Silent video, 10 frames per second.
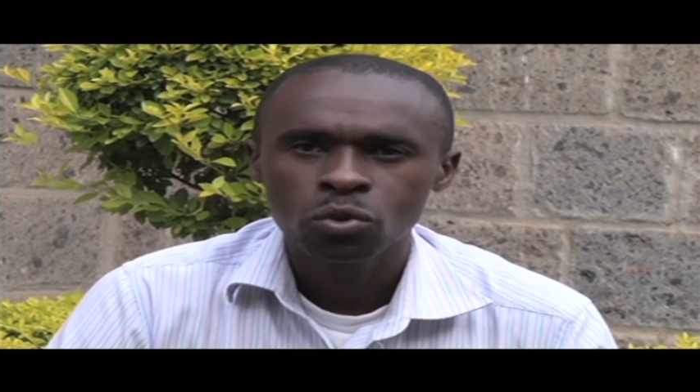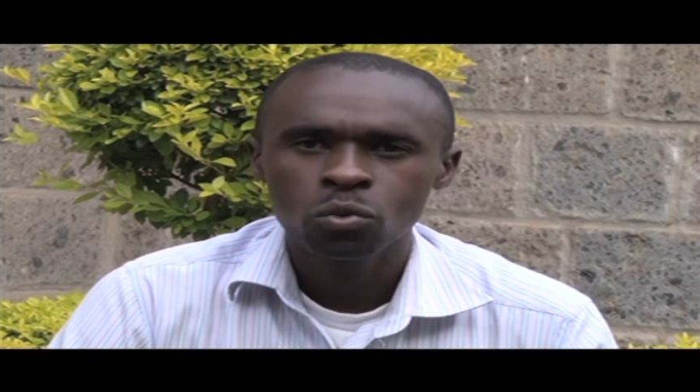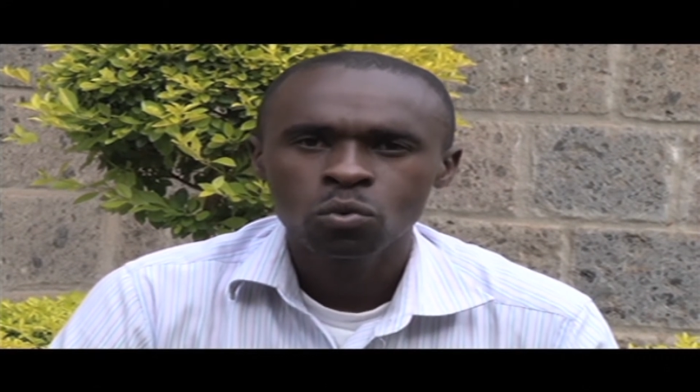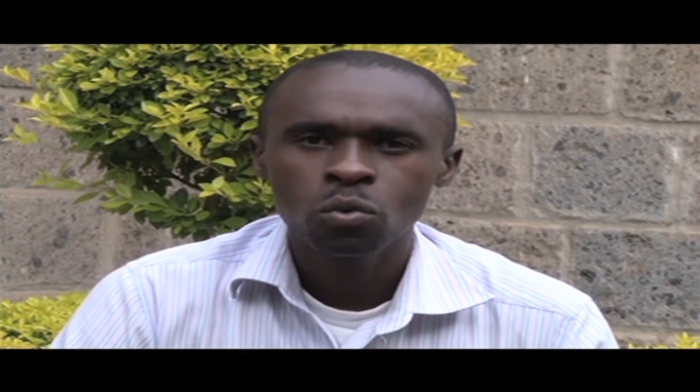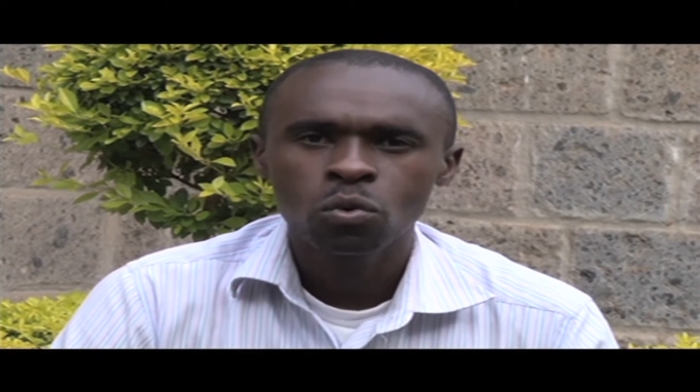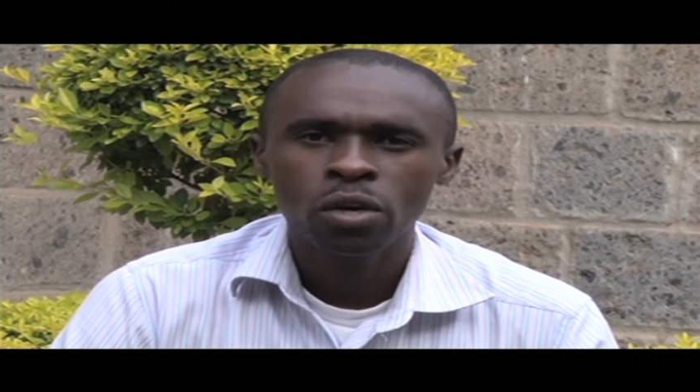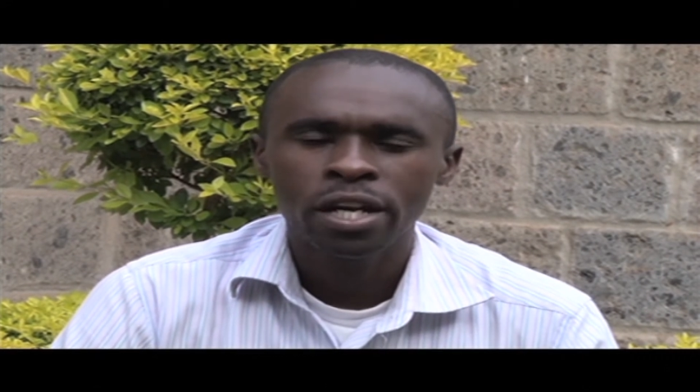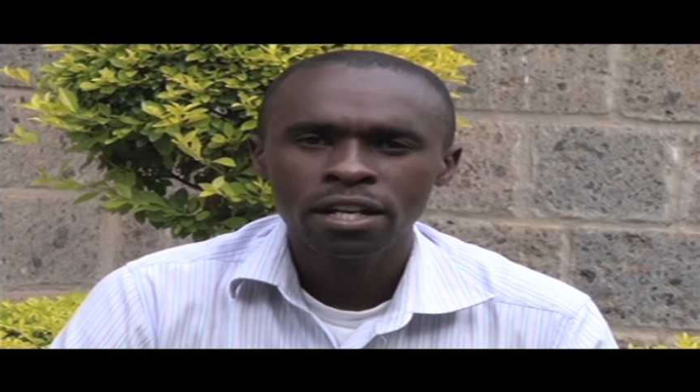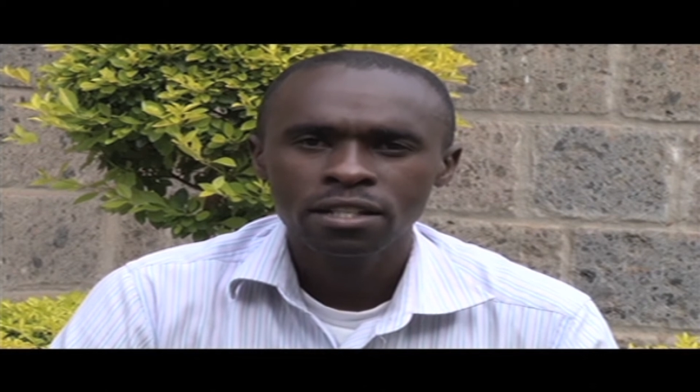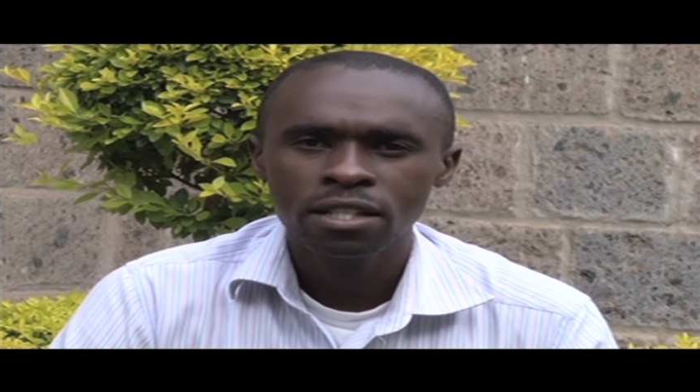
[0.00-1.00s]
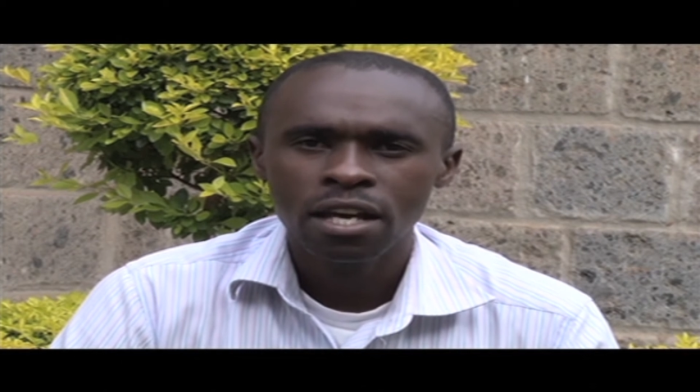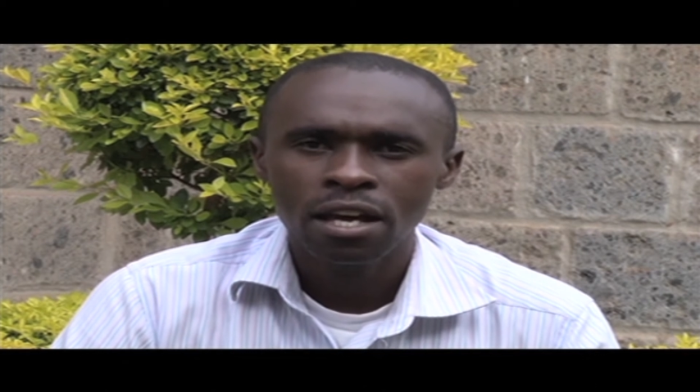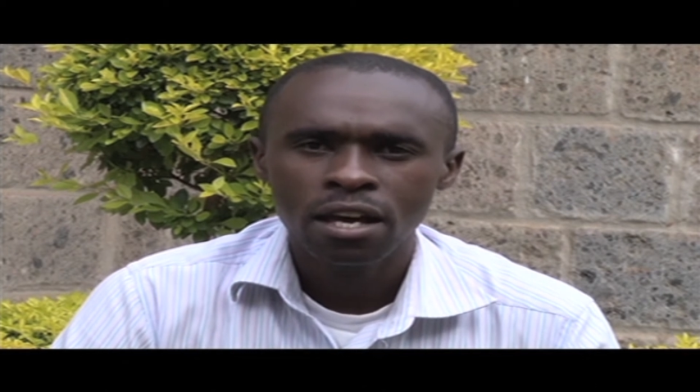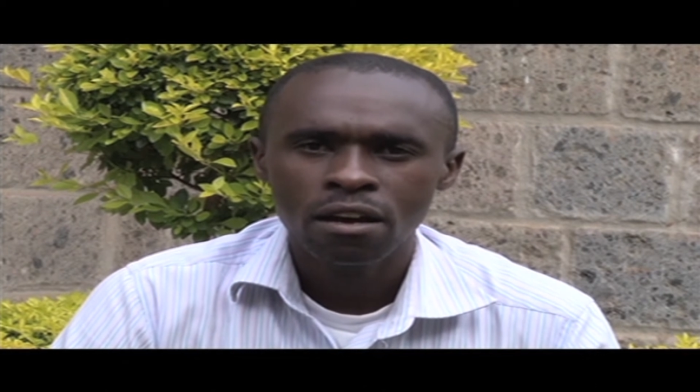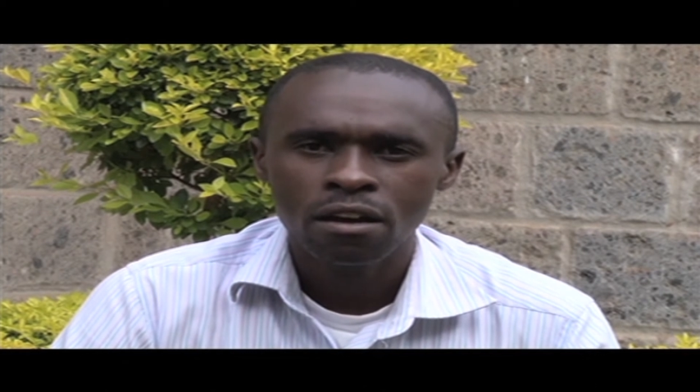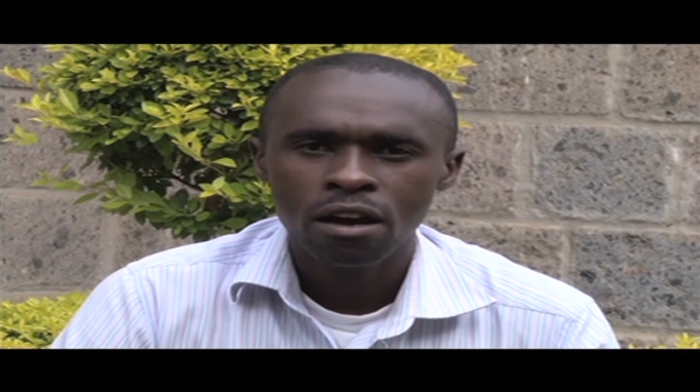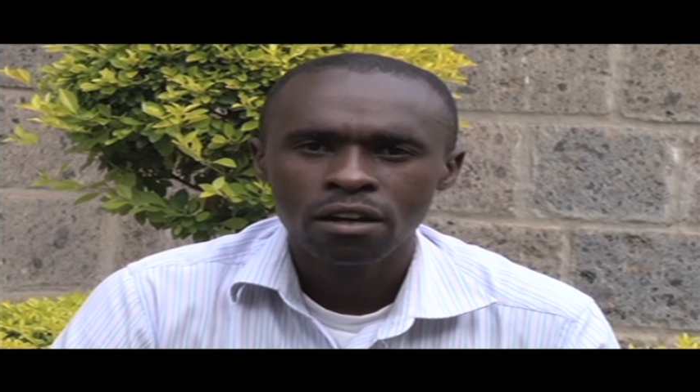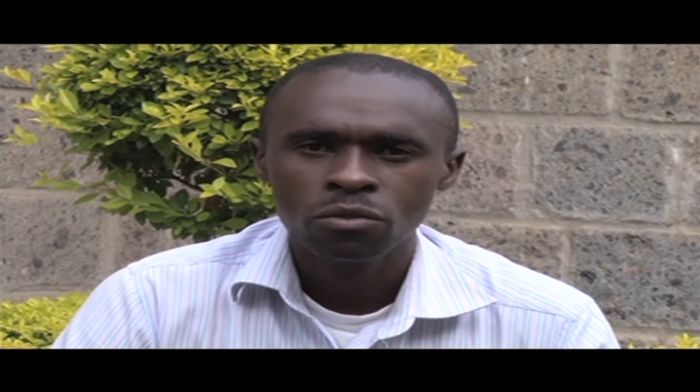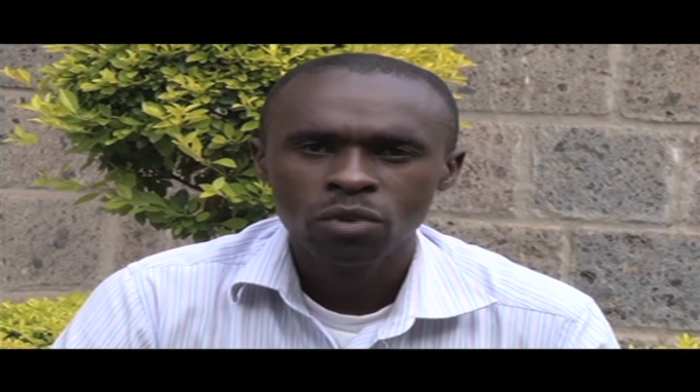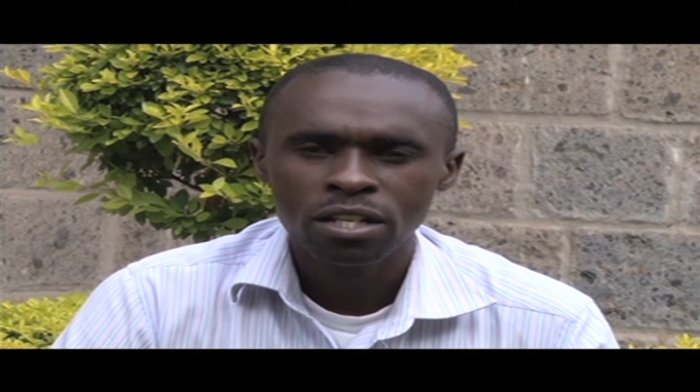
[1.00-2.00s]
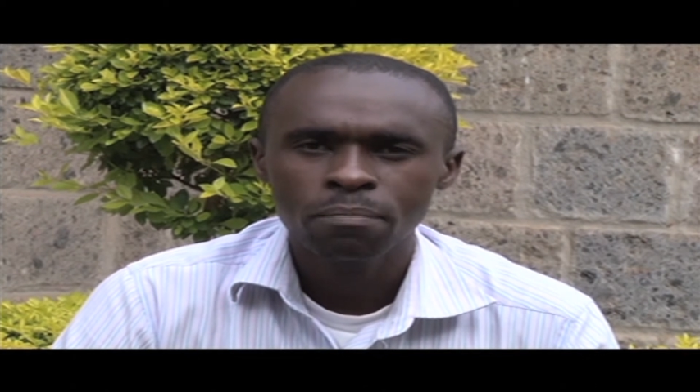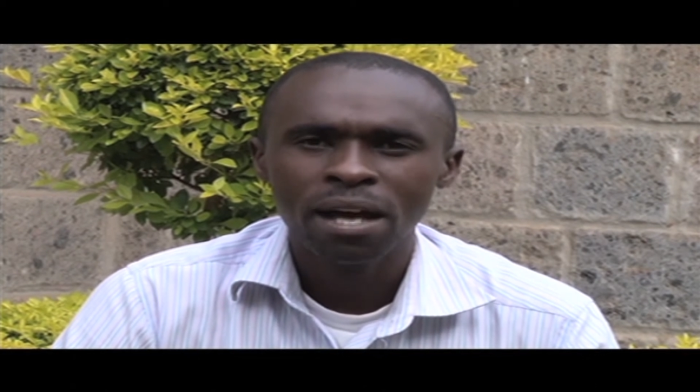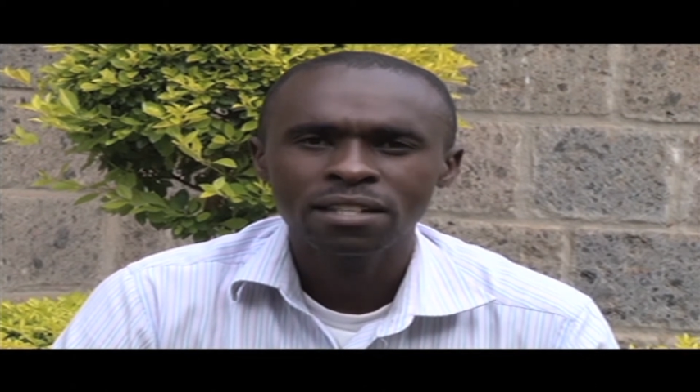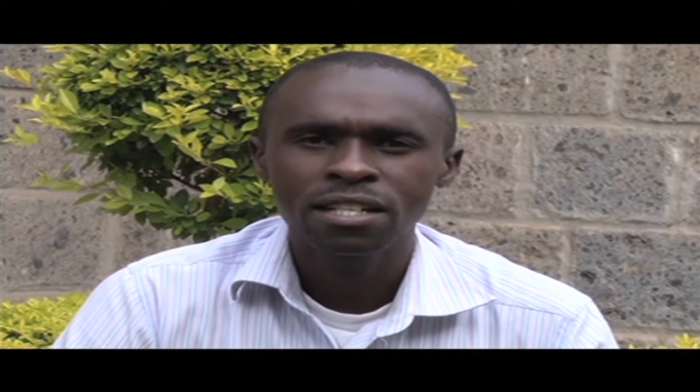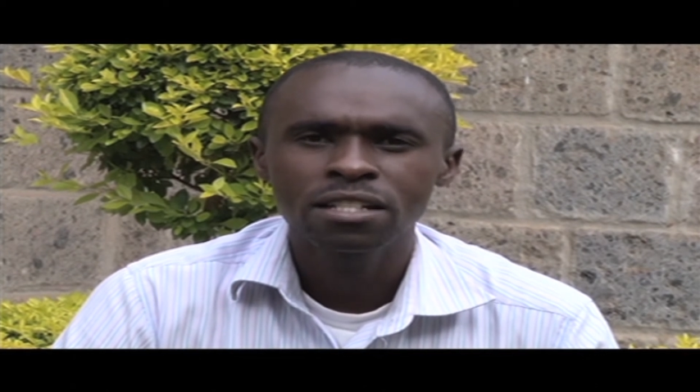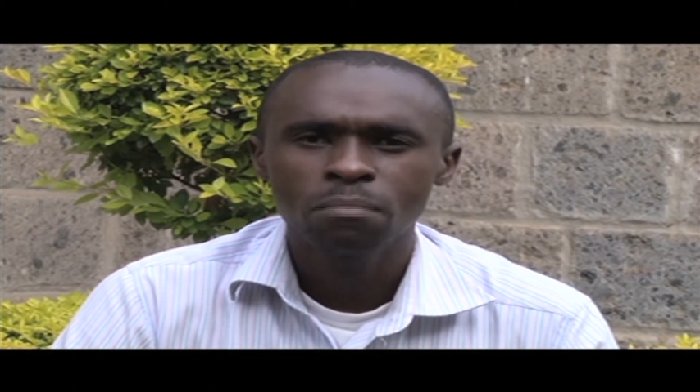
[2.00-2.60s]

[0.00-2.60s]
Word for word: to get a 20%